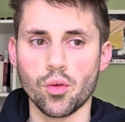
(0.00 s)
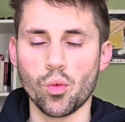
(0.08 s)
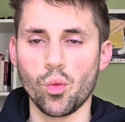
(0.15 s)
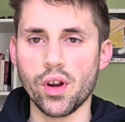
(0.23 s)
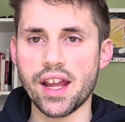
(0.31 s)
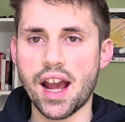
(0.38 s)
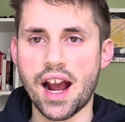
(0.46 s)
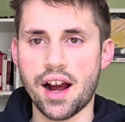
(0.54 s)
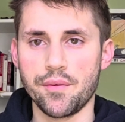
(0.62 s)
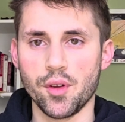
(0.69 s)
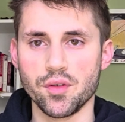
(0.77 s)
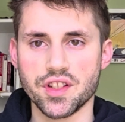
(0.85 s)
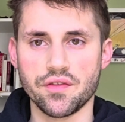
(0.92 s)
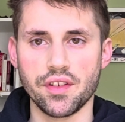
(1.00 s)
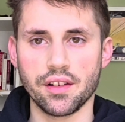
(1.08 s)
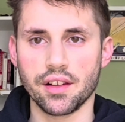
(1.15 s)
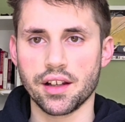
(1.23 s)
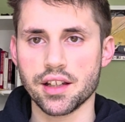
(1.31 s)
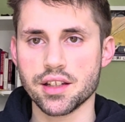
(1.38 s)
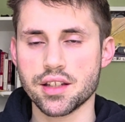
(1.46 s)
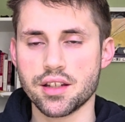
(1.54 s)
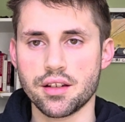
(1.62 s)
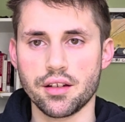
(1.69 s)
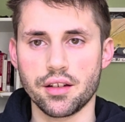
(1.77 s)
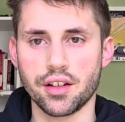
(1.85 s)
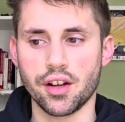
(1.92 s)
we have those
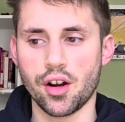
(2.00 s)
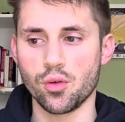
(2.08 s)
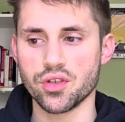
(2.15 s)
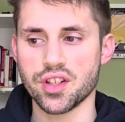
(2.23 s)
feelings. You know,